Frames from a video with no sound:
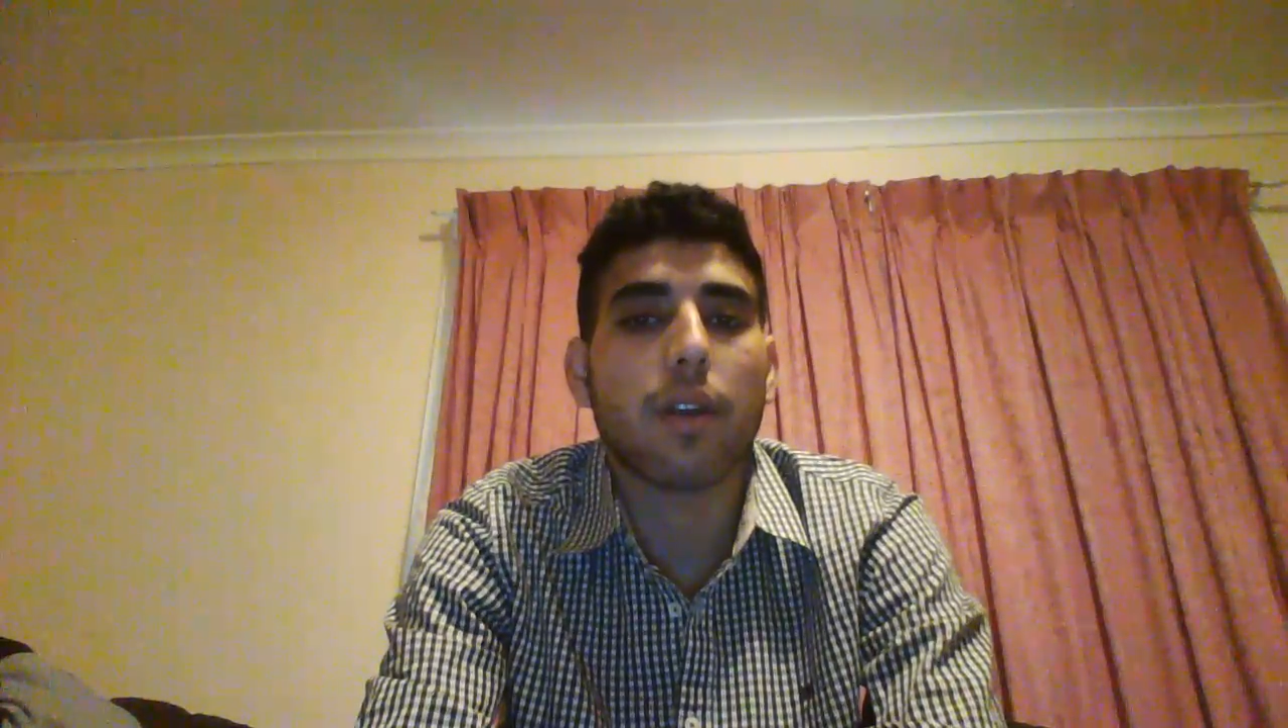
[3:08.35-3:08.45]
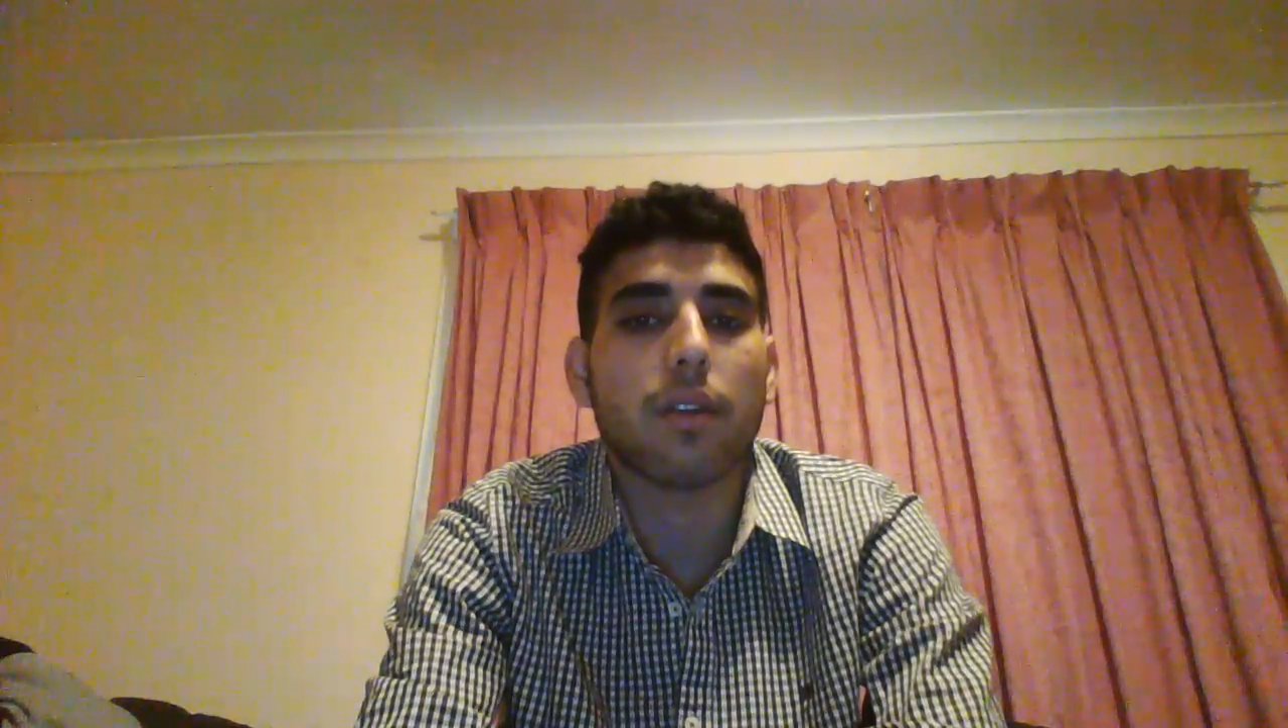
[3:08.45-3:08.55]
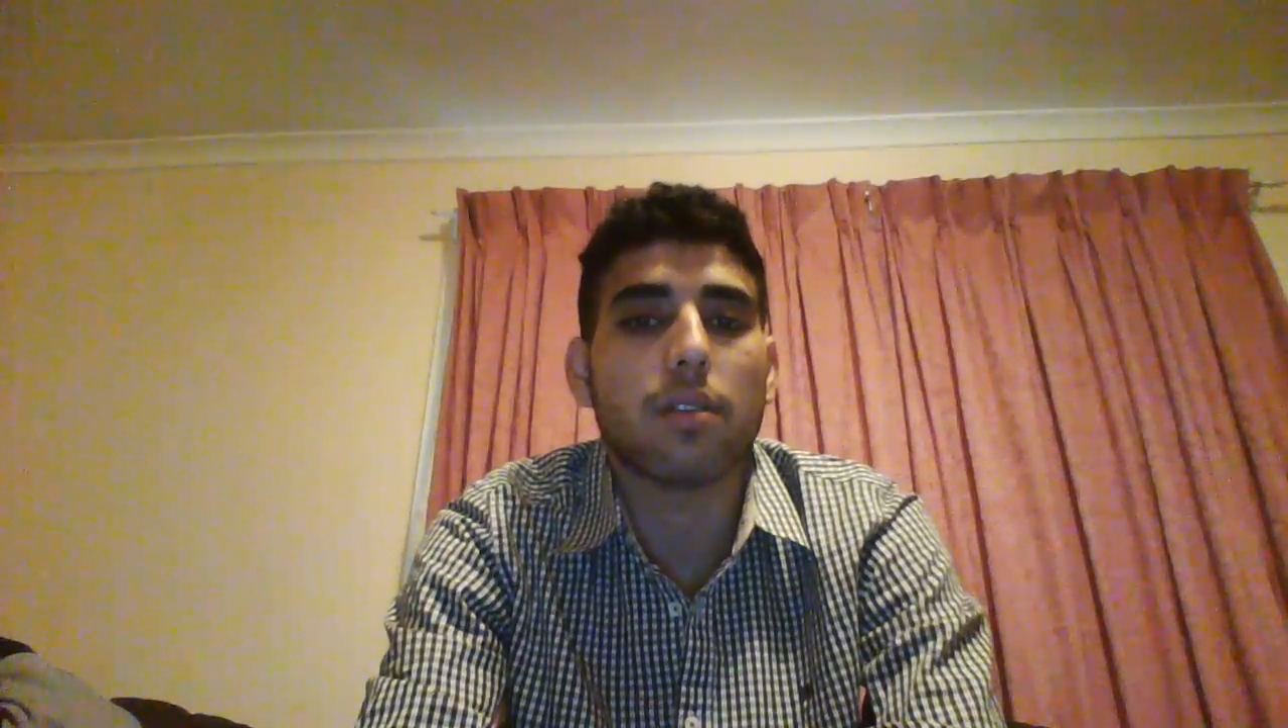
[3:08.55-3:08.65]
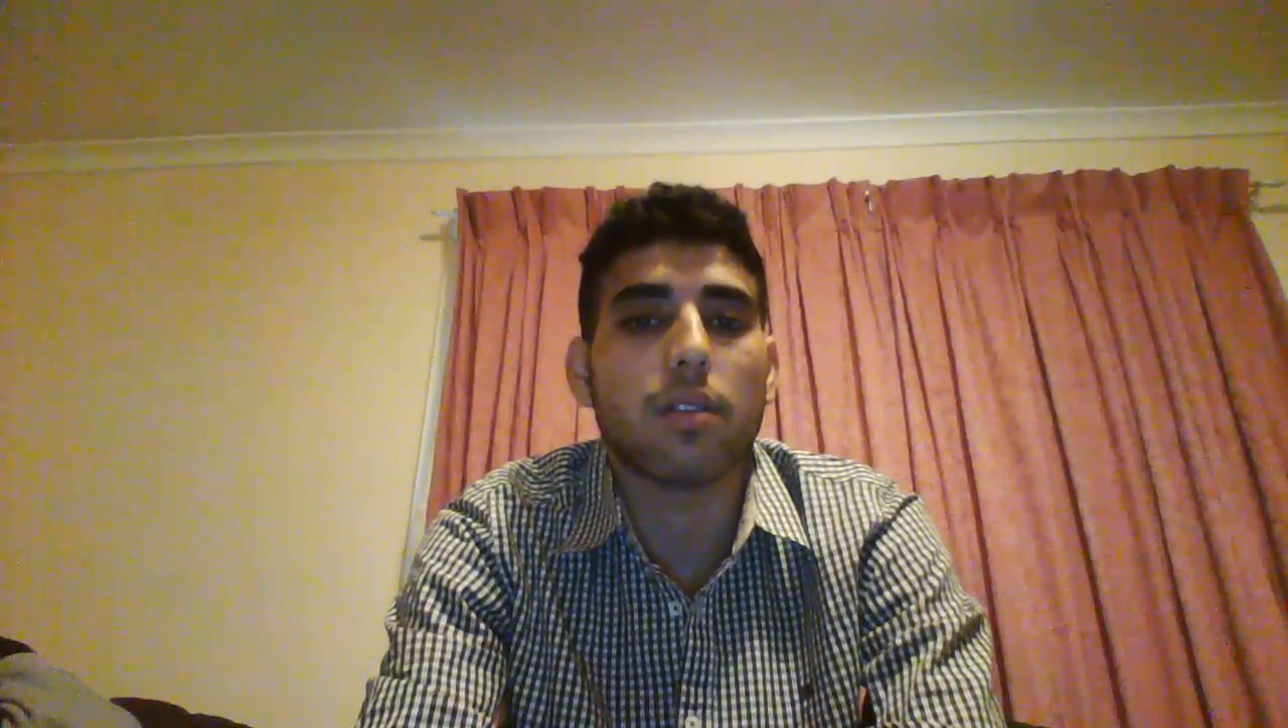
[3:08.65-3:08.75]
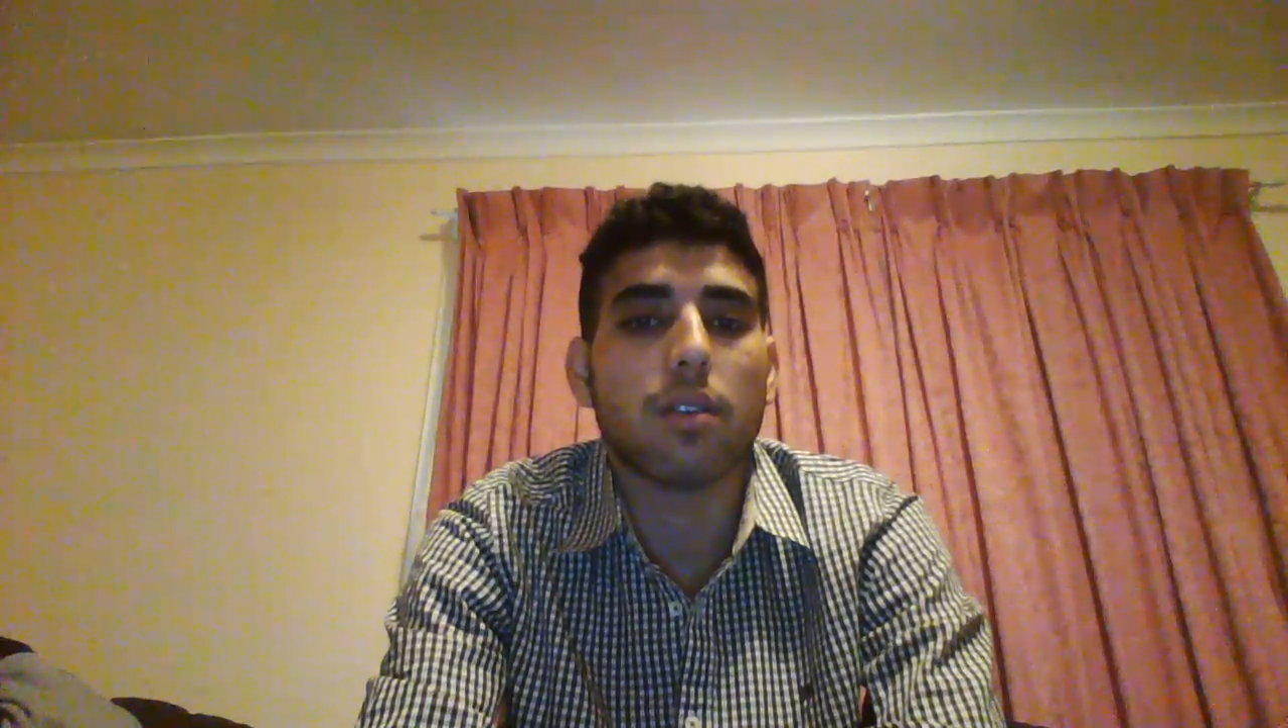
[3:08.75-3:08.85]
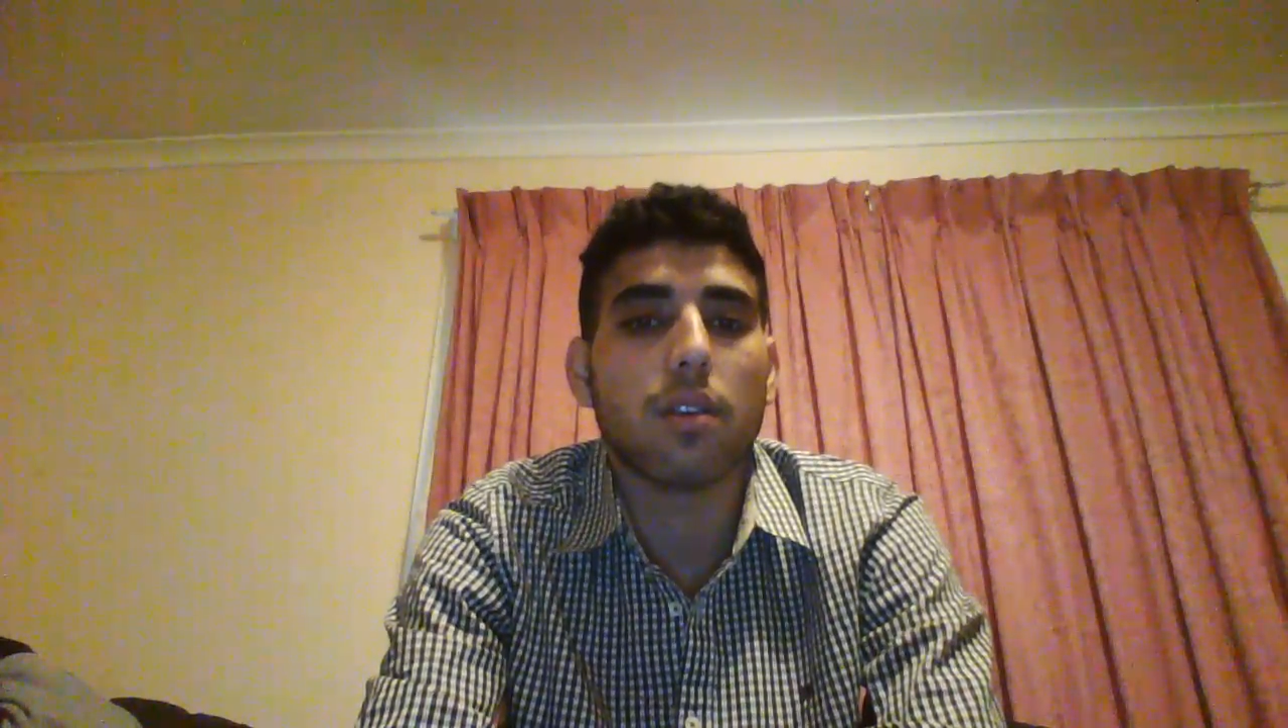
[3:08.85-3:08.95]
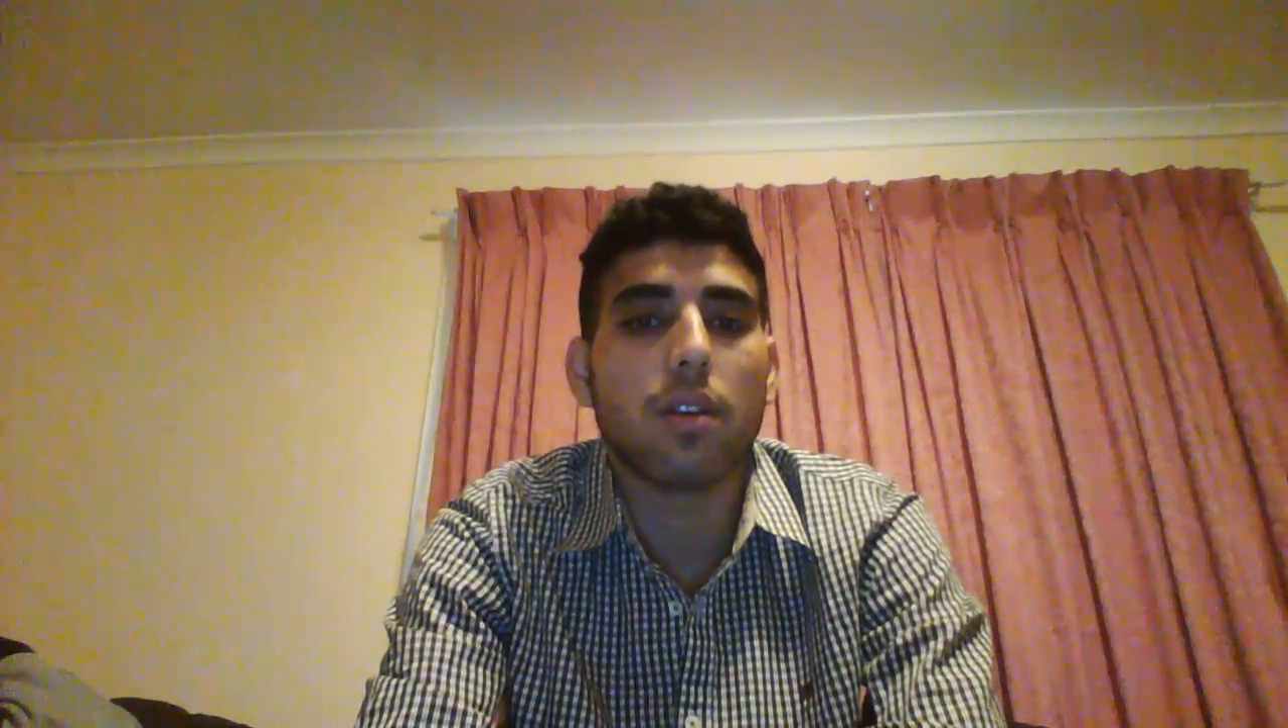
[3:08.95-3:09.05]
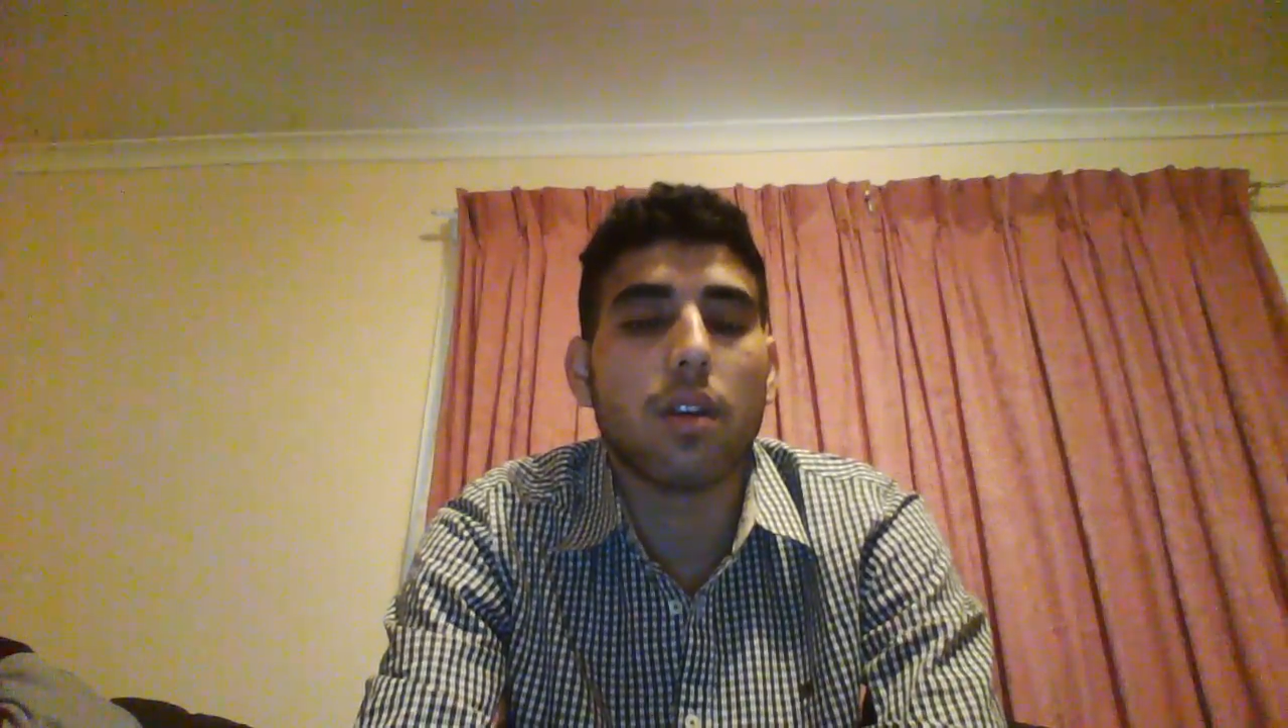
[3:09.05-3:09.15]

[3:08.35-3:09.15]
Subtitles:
energy.